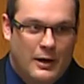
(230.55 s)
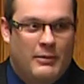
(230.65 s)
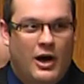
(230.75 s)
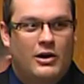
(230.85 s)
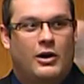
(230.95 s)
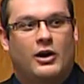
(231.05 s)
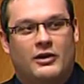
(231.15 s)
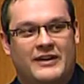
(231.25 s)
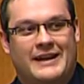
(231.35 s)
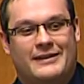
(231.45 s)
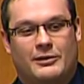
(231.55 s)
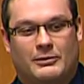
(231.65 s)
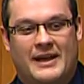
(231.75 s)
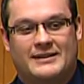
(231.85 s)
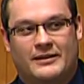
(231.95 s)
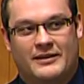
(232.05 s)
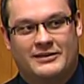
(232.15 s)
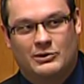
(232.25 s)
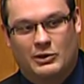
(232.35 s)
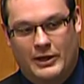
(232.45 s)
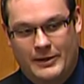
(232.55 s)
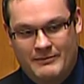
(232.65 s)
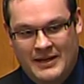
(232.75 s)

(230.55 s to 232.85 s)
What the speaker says: Paul Harvey in the rest of the story.